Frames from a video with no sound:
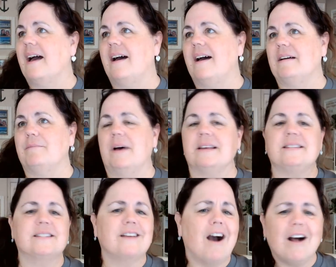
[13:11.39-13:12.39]
a
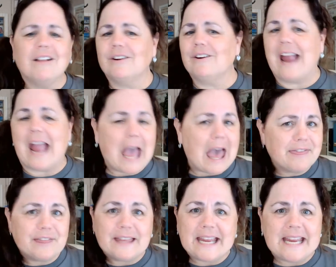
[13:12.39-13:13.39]
scholar
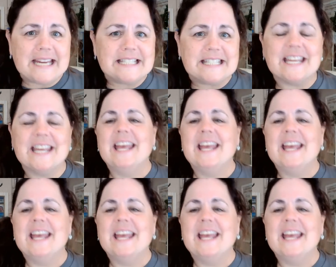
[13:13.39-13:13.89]
athlete.